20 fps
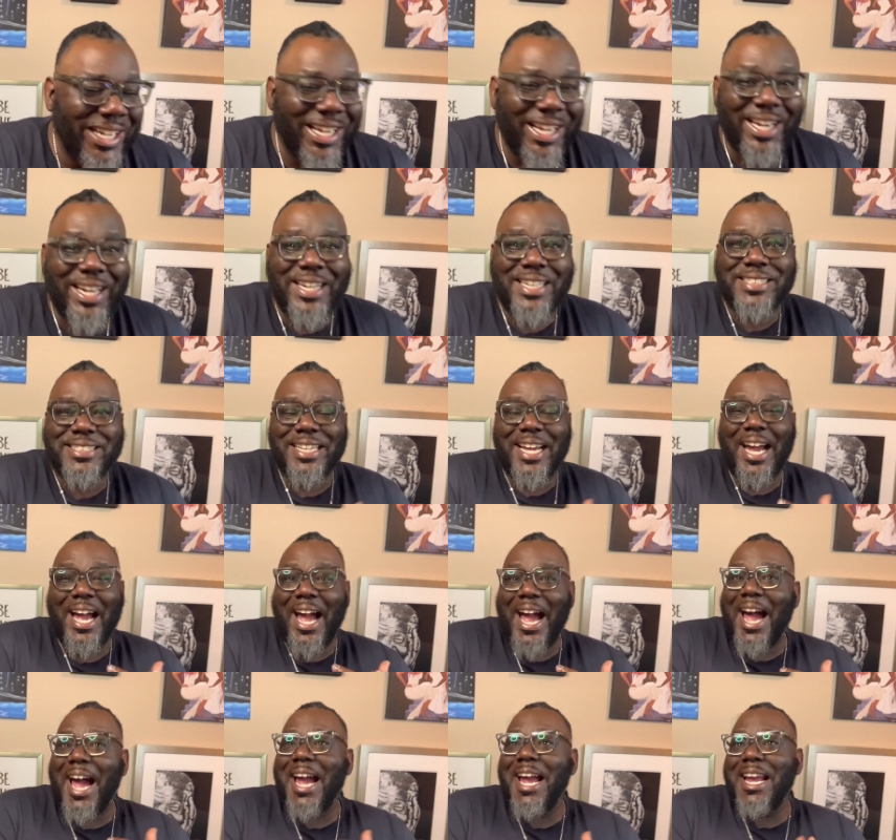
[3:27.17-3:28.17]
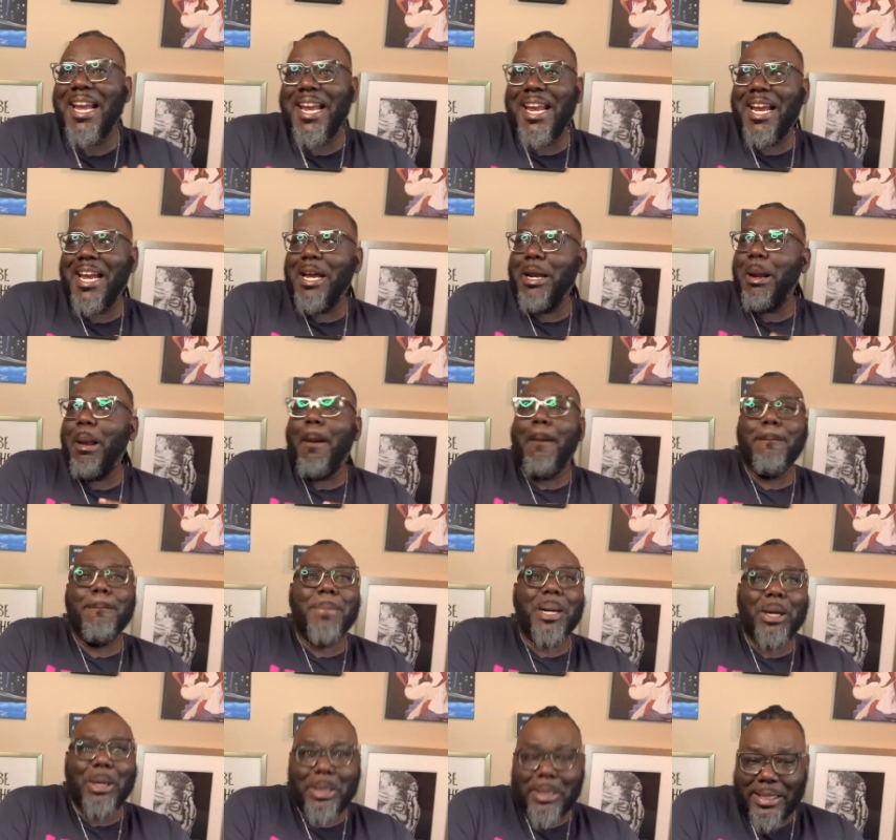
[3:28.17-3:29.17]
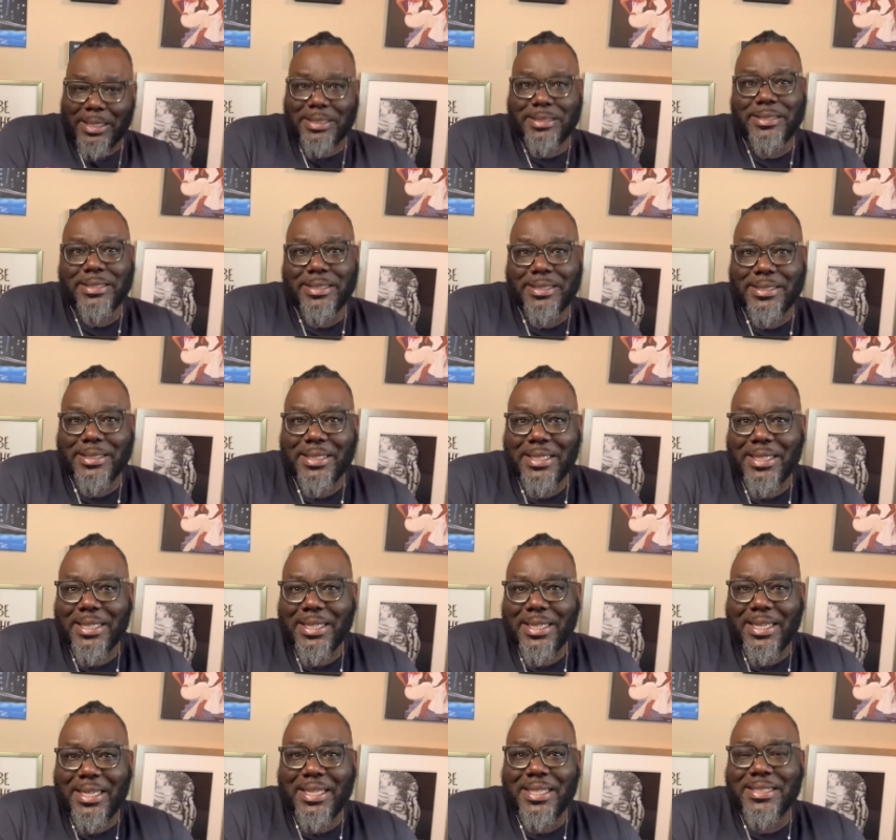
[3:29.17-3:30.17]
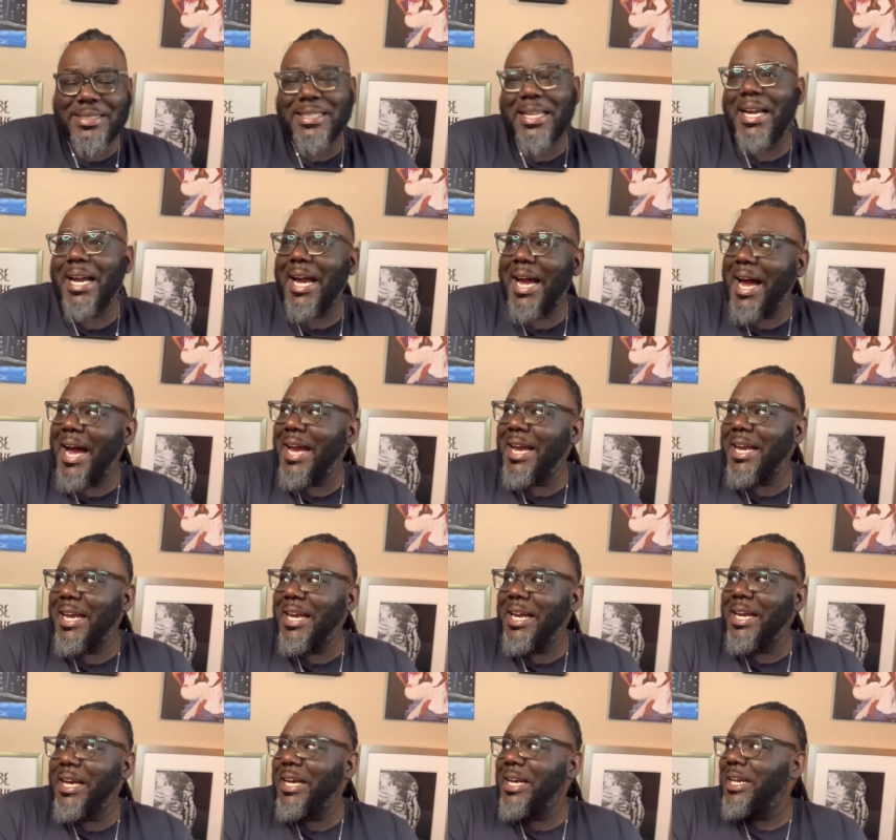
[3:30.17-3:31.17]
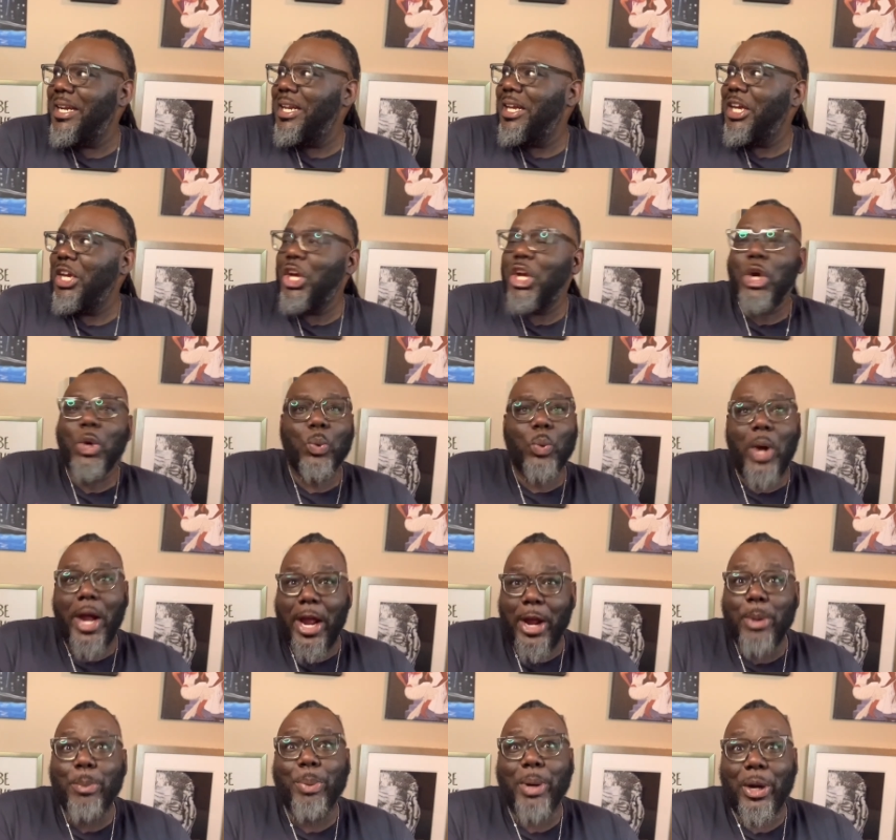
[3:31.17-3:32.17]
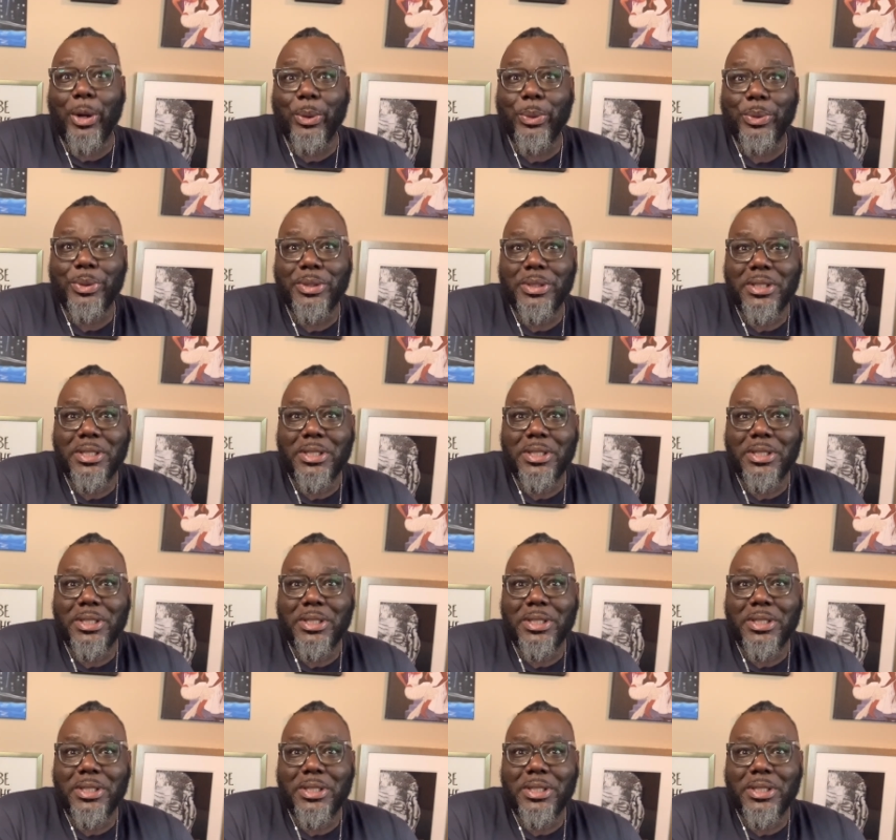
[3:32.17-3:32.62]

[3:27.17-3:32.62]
It is a high-end Burlington. It is a high-end Rainbow.